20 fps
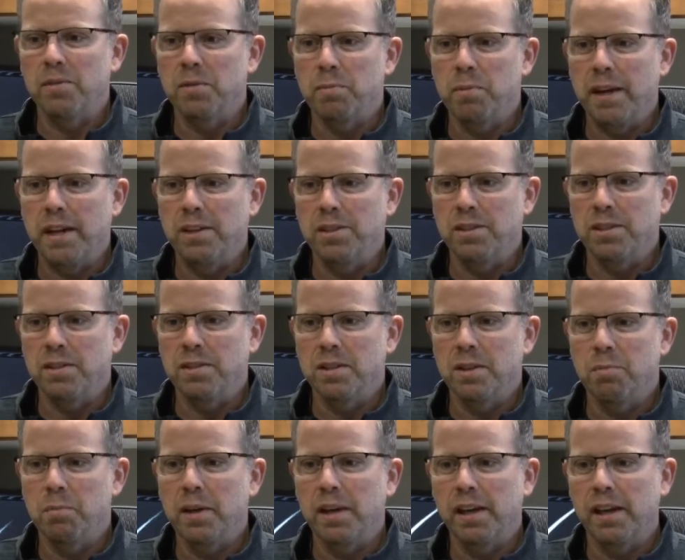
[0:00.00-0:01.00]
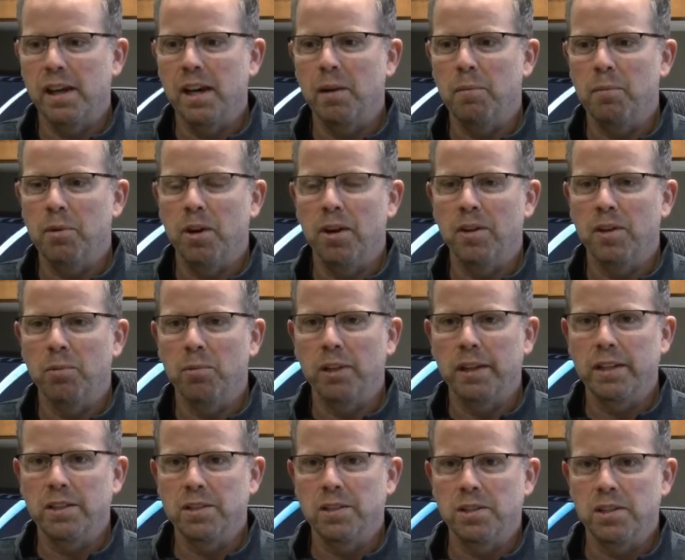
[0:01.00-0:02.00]
from patients that pick up on the
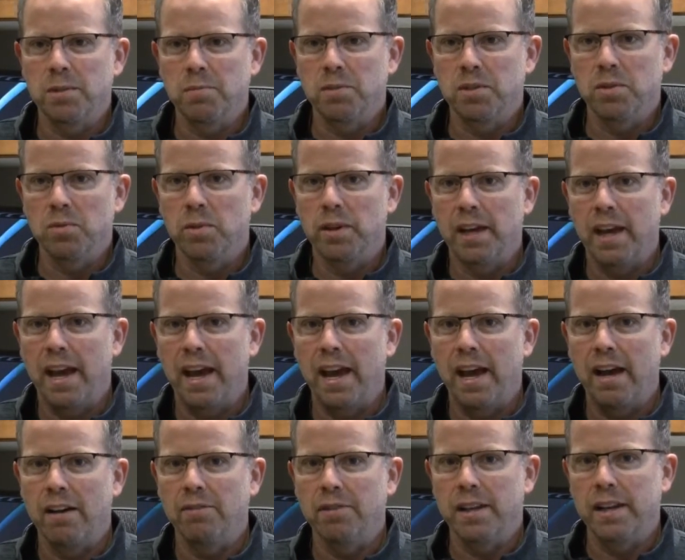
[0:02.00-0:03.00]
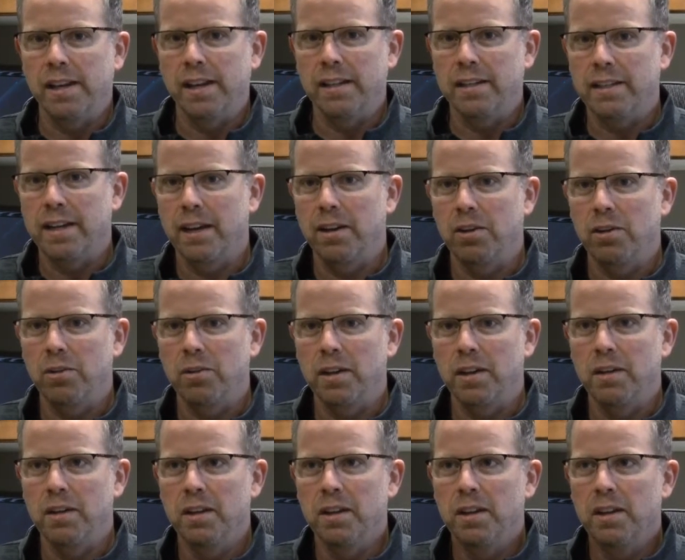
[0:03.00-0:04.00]
relationships that we have, and they can tell that